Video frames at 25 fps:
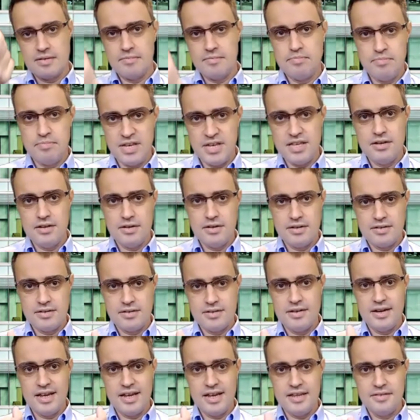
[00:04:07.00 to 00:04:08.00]
Be the
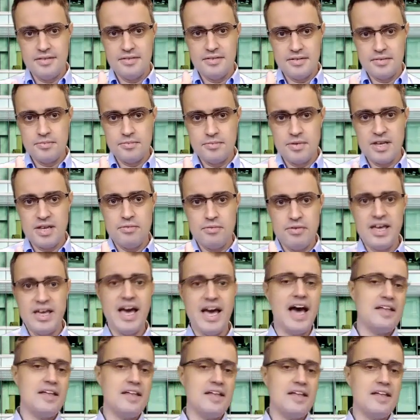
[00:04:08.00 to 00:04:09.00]
lead. We
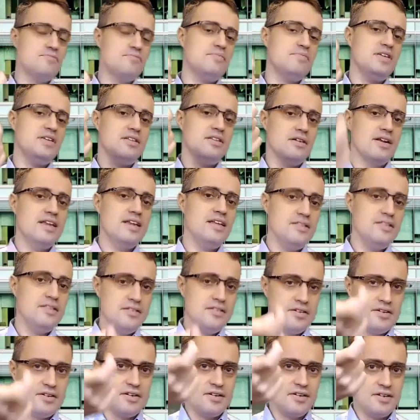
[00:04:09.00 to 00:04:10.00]
had to be the
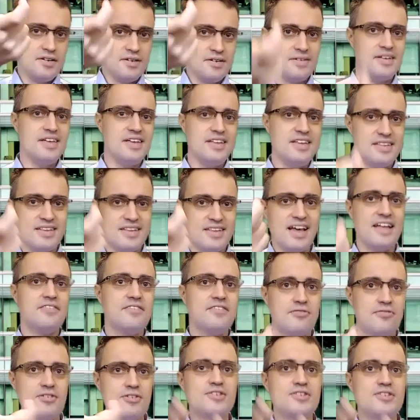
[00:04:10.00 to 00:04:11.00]
leader in that
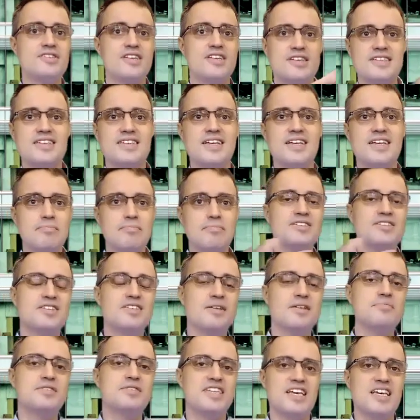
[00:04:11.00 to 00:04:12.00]
first
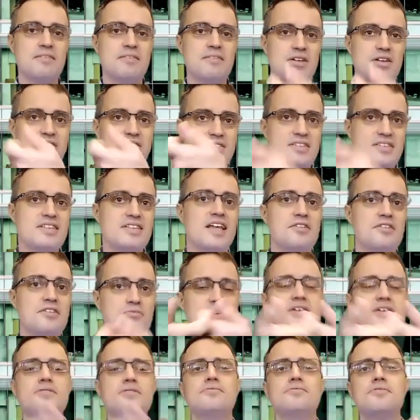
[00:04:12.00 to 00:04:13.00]
sub-segment so that
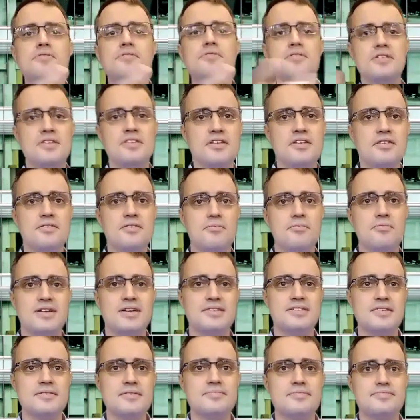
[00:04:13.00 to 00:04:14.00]
we could go in the other
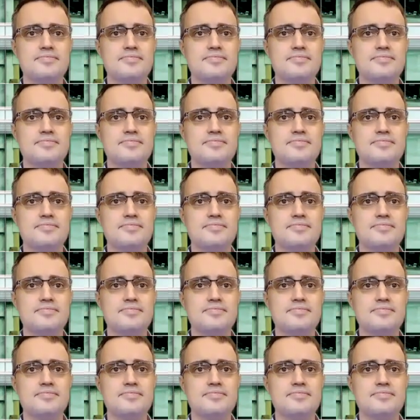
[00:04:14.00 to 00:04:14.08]
ones.